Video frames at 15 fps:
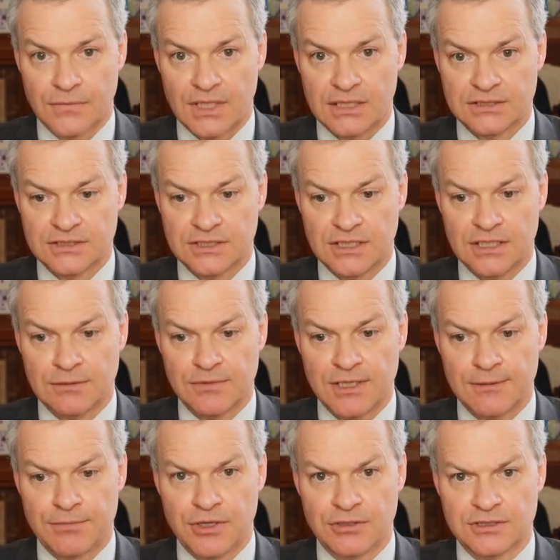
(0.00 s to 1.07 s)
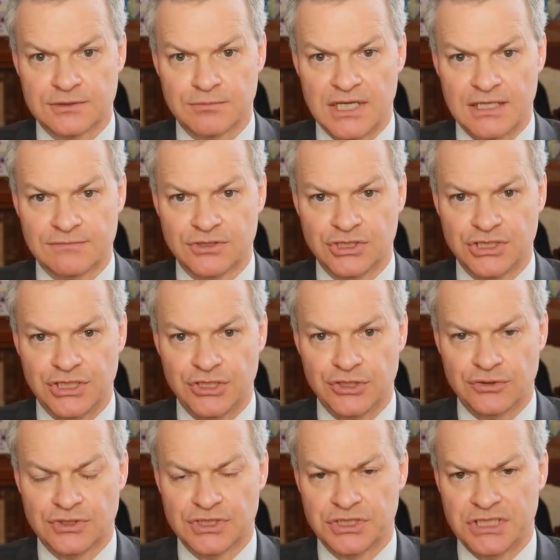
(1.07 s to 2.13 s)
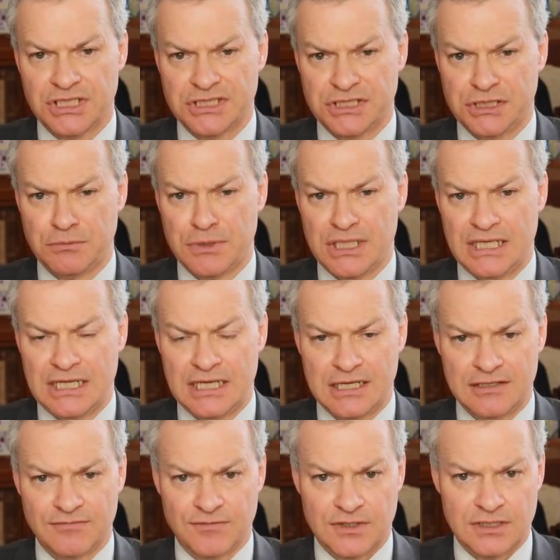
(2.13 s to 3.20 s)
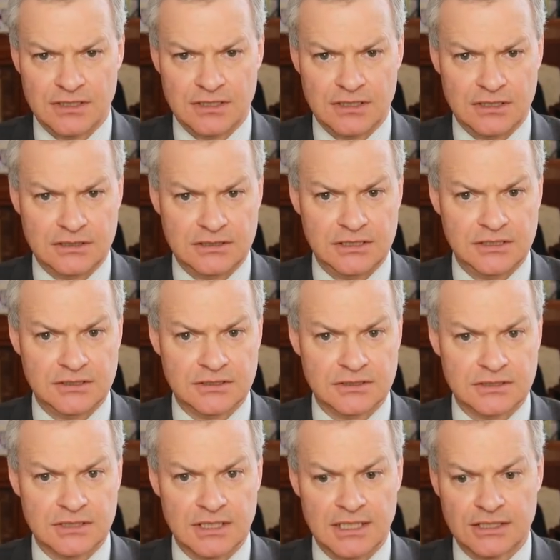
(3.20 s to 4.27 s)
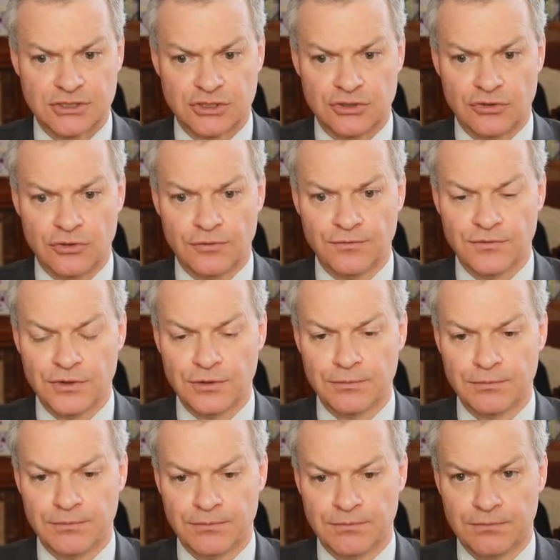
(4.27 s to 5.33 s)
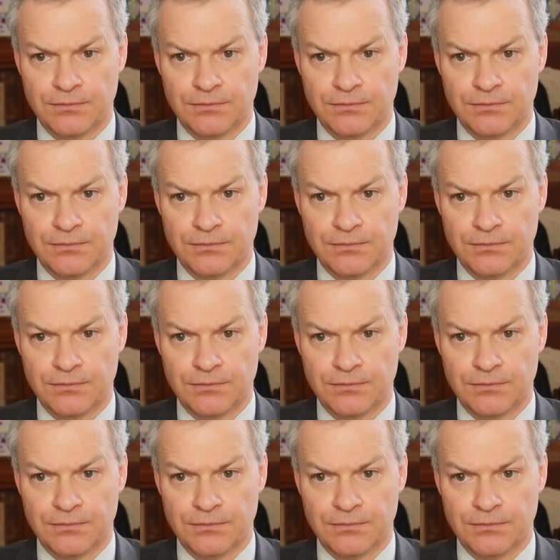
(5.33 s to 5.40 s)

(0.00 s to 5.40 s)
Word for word: And certainly my opponent's play of GU suggests he may have a decent selection of them.